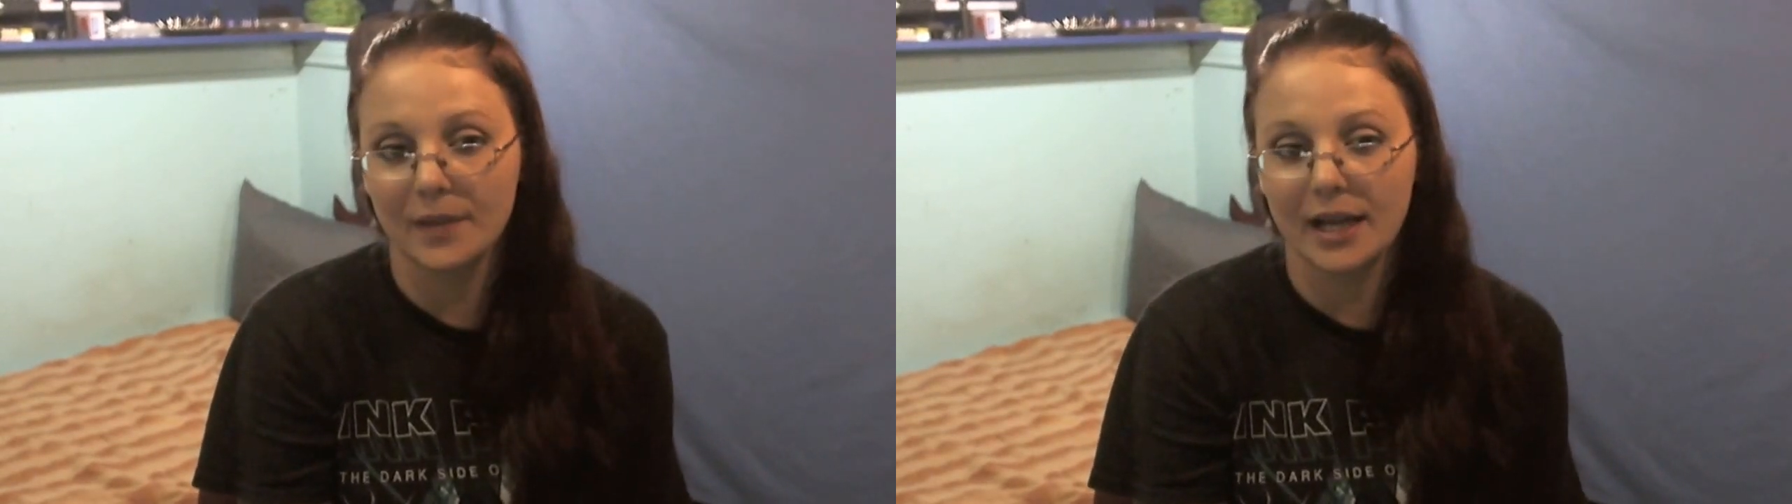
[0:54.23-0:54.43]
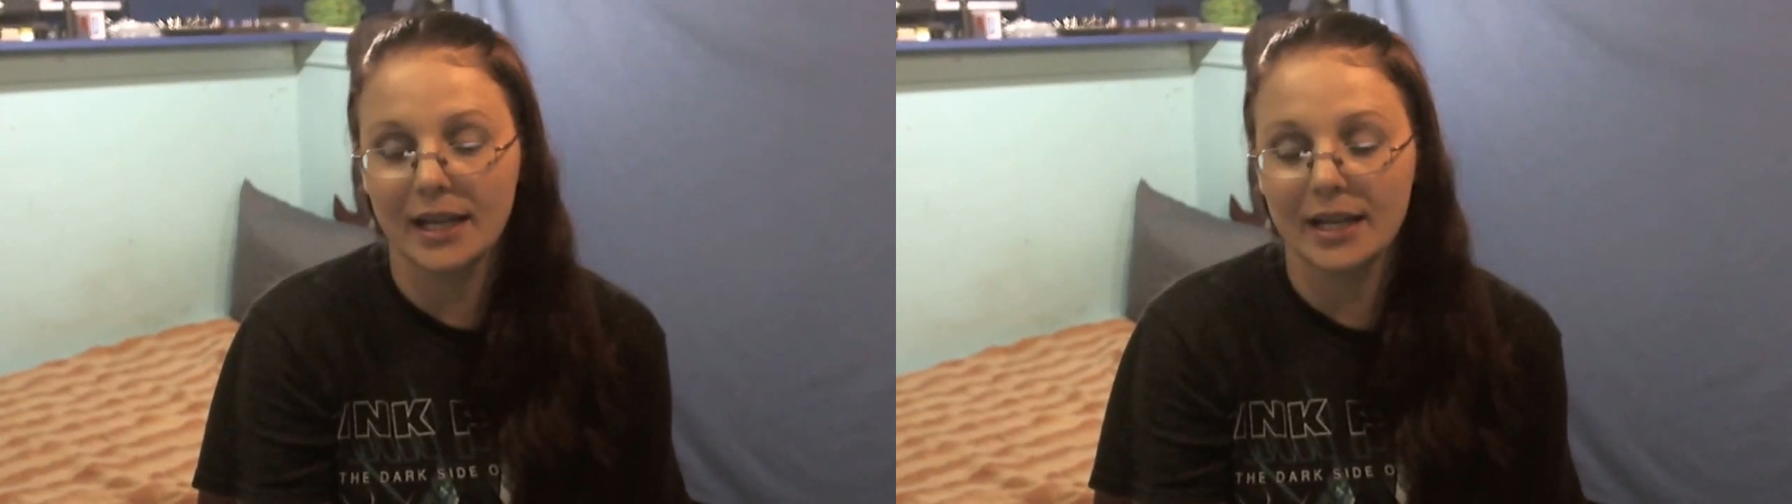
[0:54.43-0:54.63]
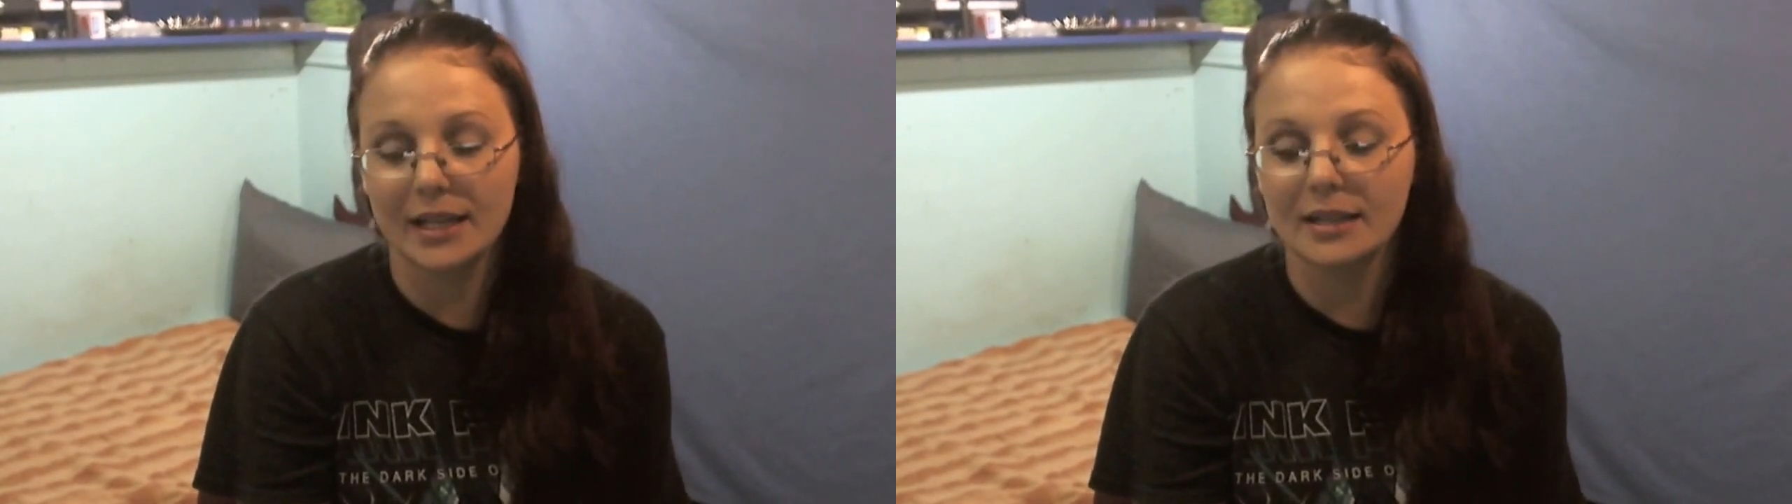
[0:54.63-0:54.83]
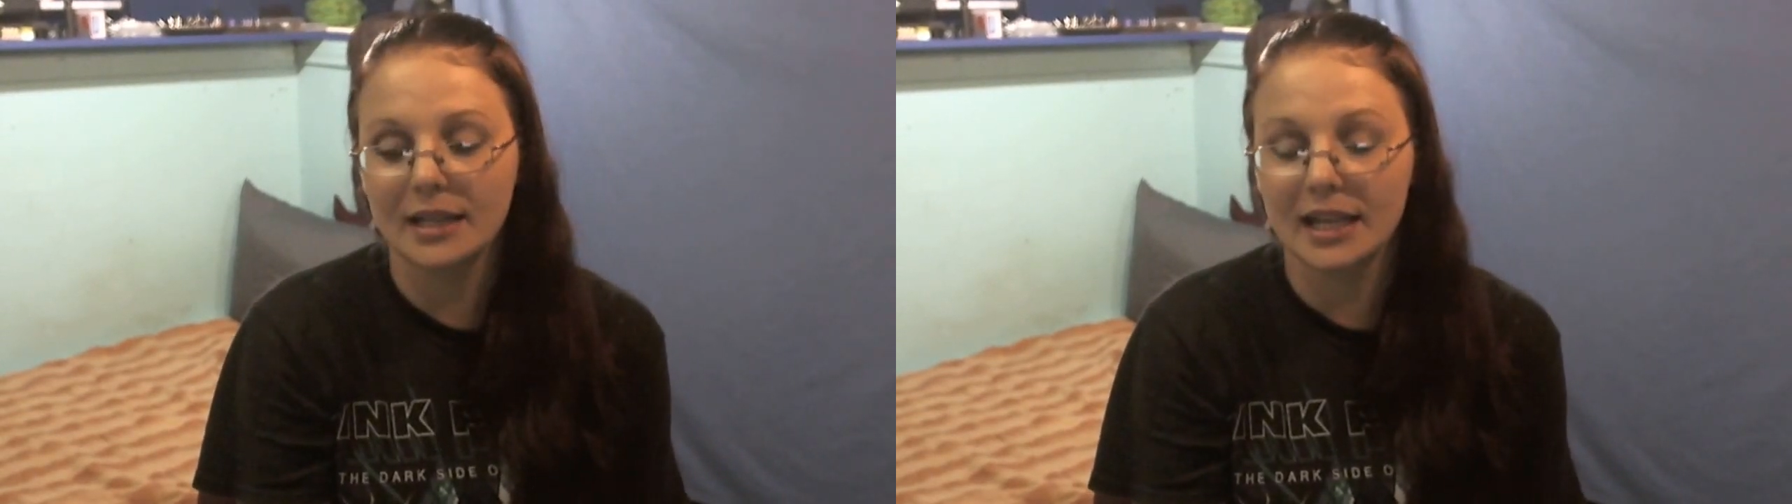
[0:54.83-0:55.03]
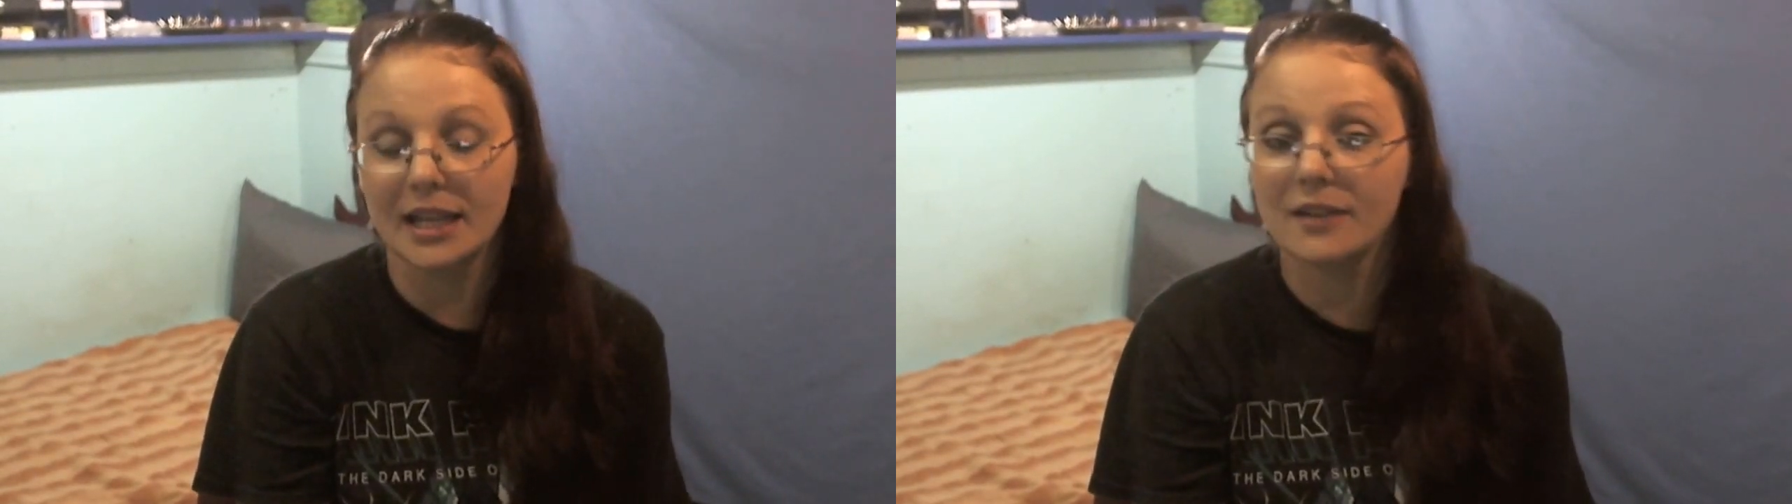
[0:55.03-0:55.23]
I get the
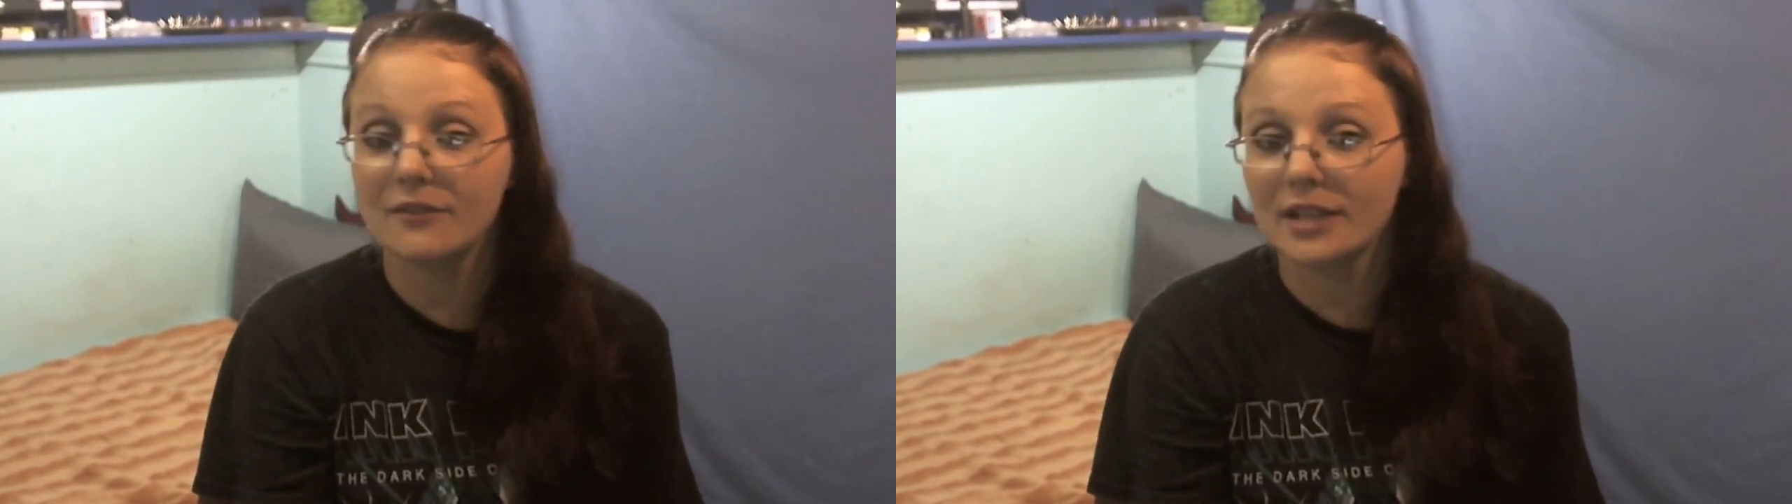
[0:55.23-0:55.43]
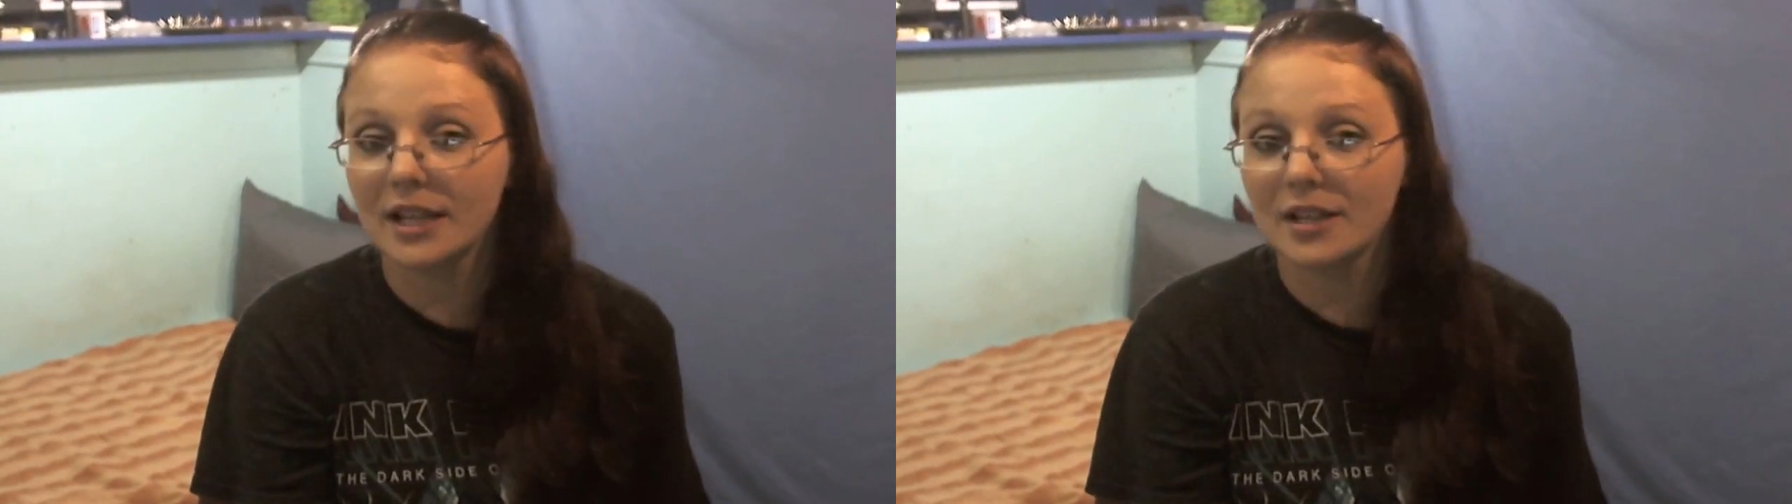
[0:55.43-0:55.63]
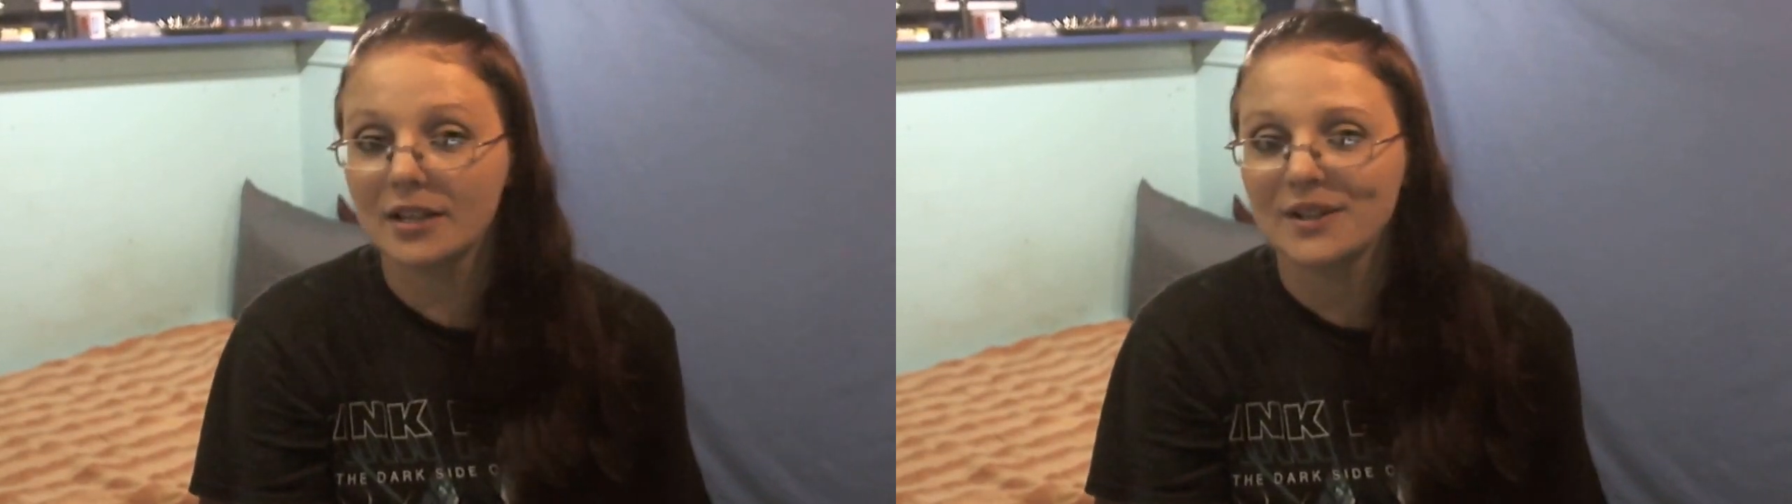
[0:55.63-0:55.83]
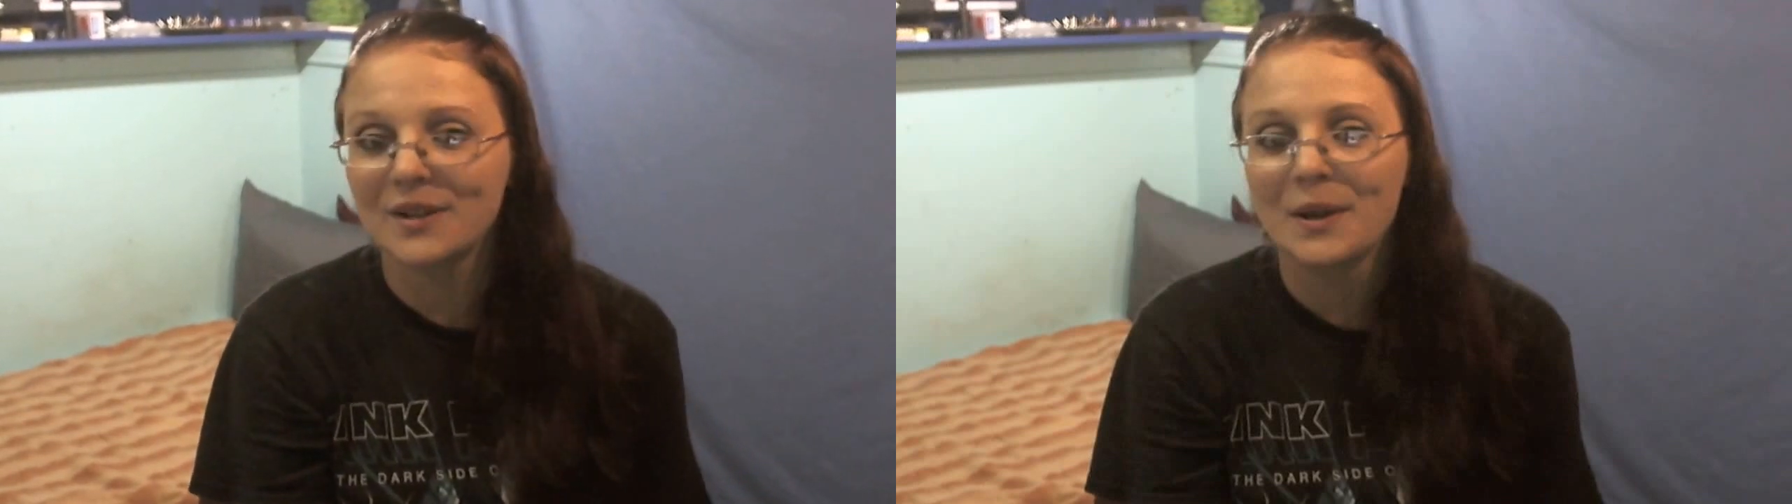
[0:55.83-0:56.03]
hint of vanilla,